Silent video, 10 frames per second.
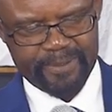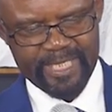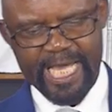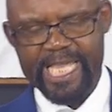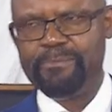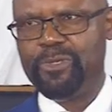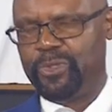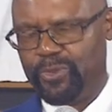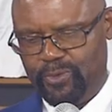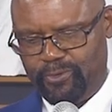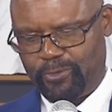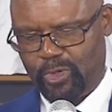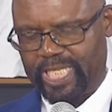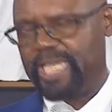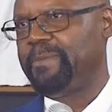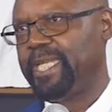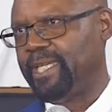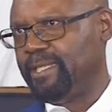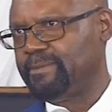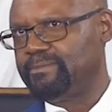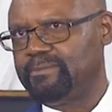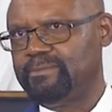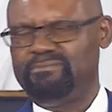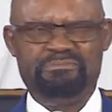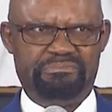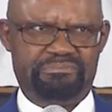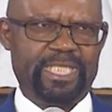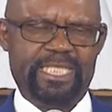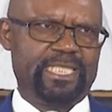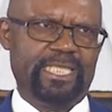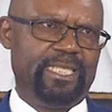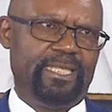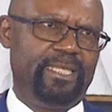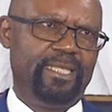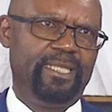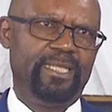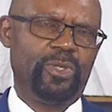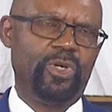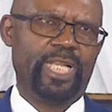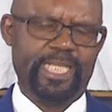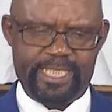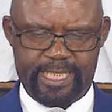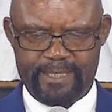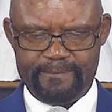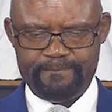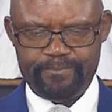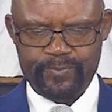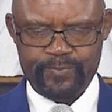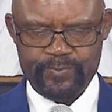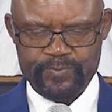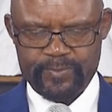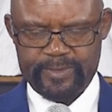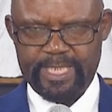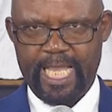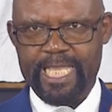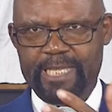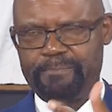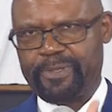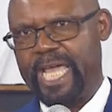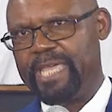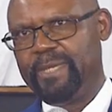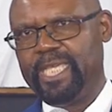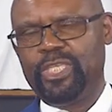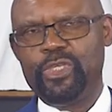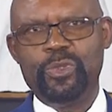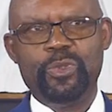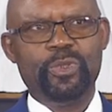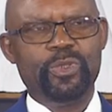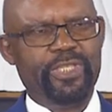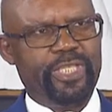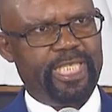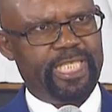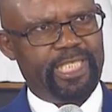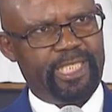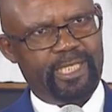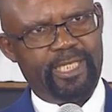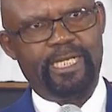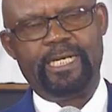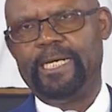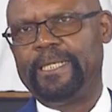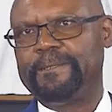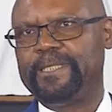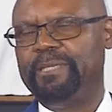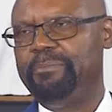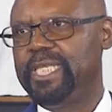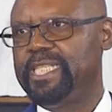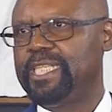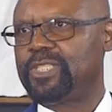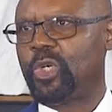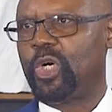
prime you for camp meeting. That's the, the whole idea. I am priming you, the uh, immediate